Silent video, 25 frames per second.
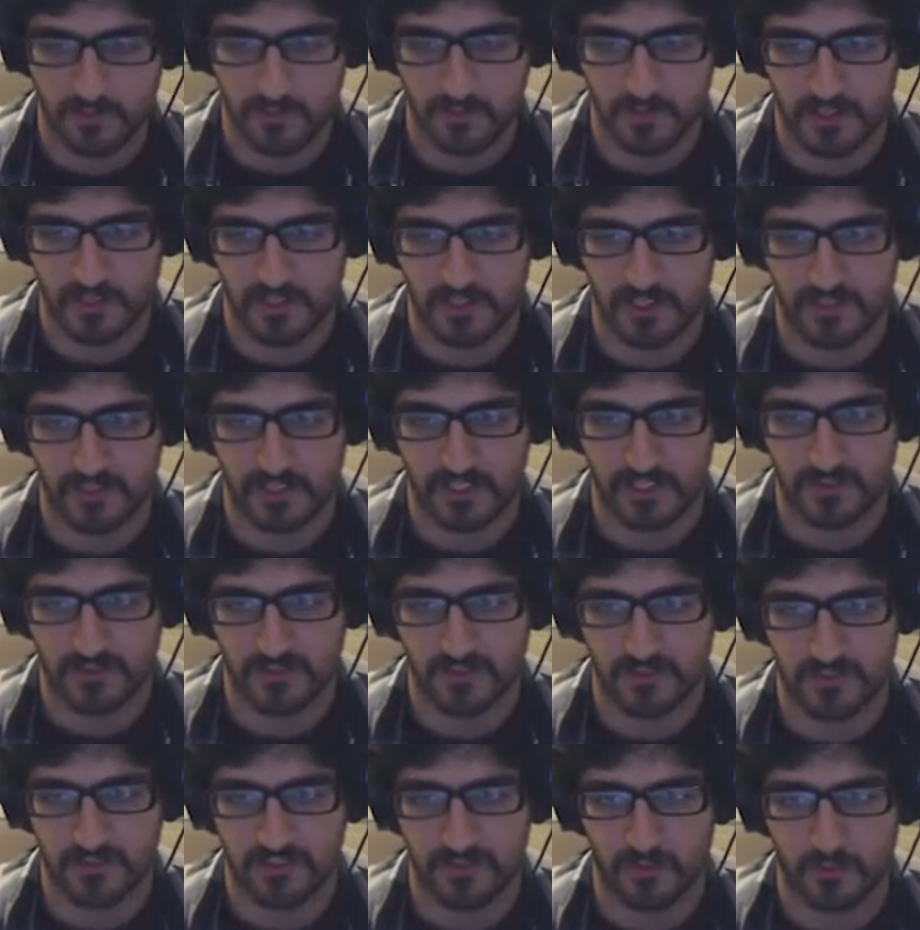but I think it
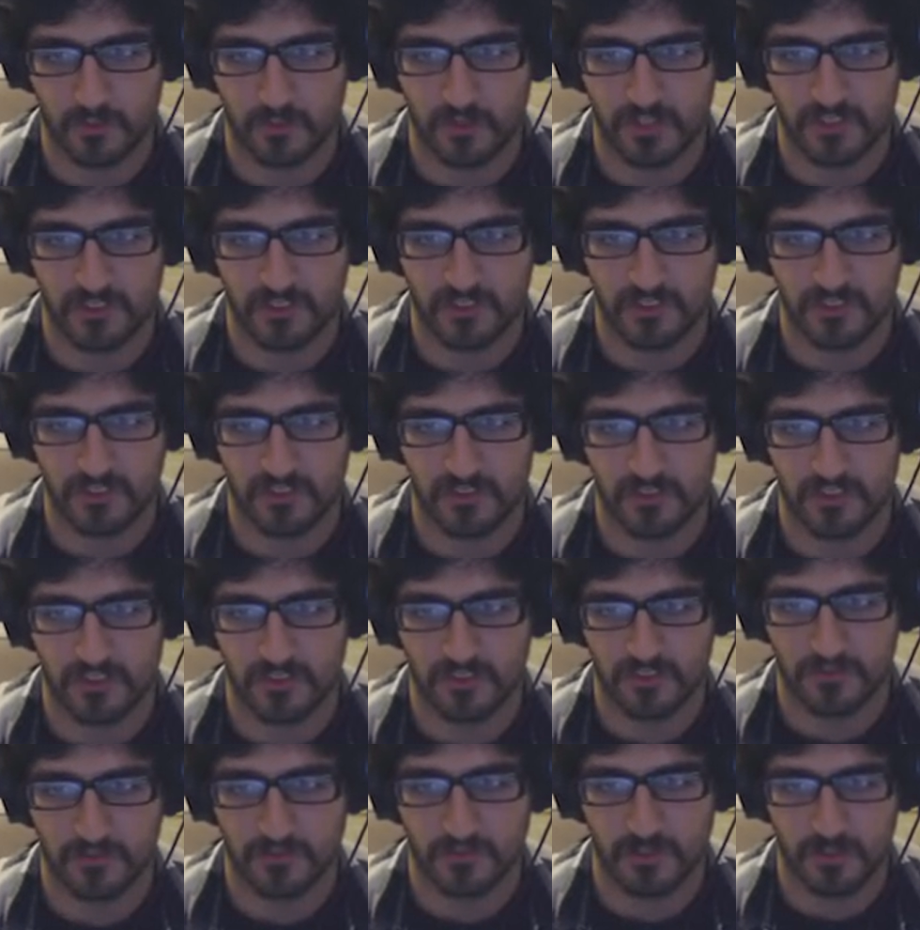was just the pressure
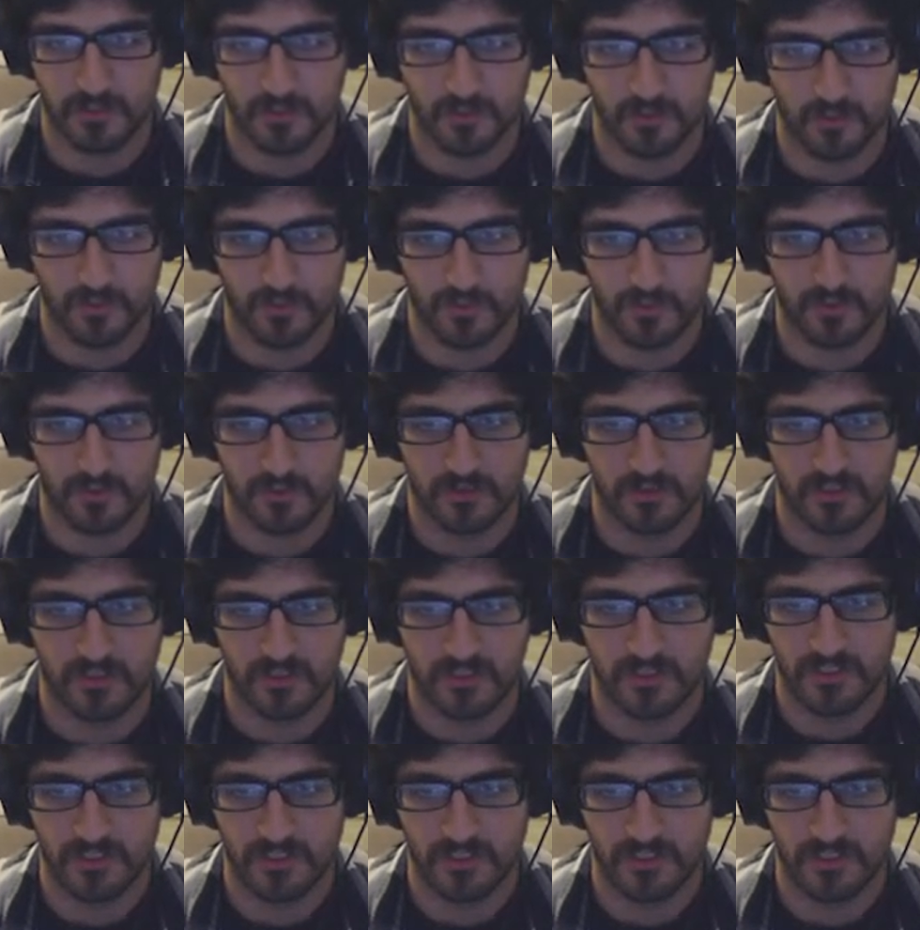of people